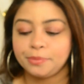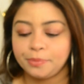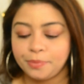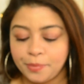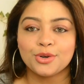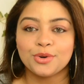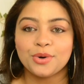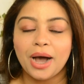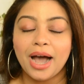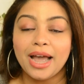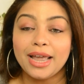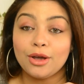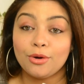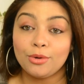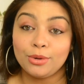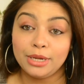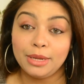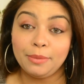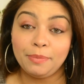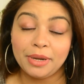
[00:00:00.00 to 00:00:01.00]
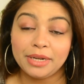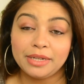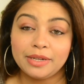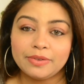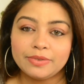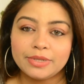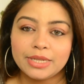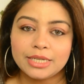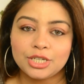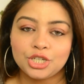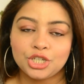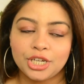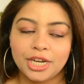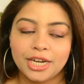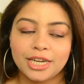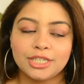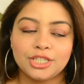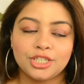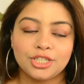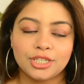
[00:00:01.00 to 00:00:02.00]
So I only picked up this
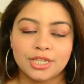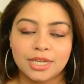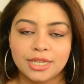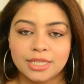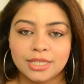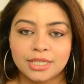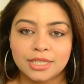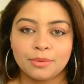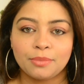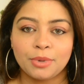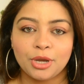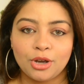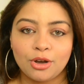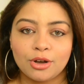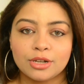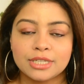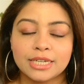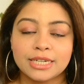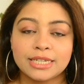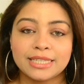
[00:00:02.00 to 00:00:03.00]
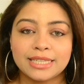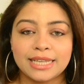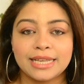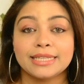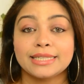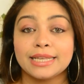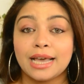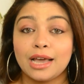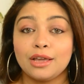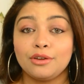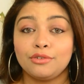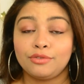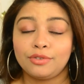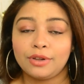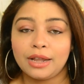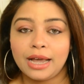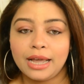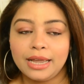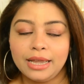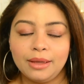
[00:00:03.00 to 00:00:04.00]
shade just because it says I
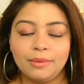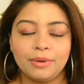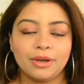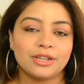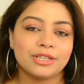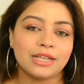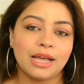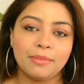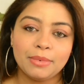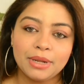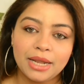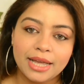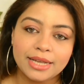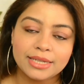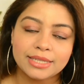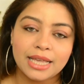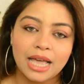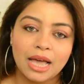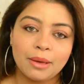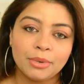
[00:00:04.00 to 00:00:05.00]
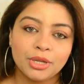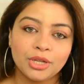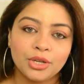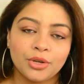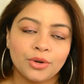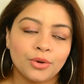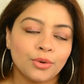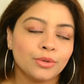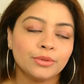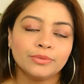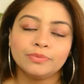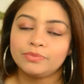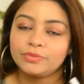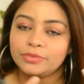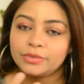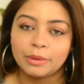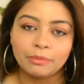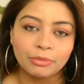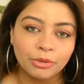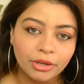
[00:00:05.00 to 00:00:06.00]
fly, because I'm an ex-cabin crew,
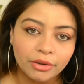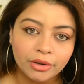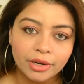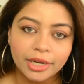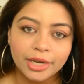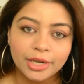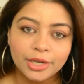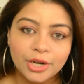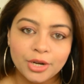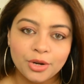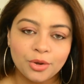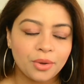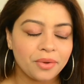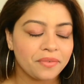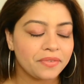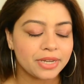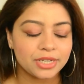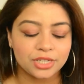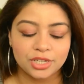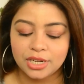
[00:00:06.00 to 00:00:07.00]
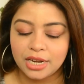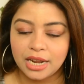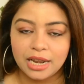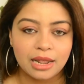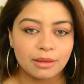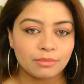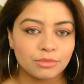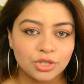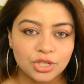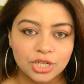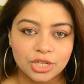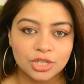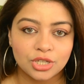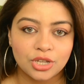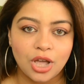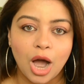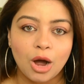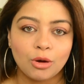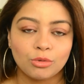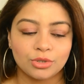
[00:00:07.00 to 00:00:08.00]
something related to aviation, and I'm
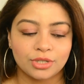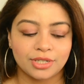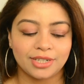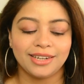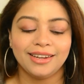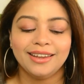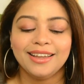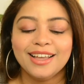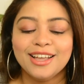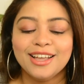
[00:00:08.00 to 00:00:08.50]
just out.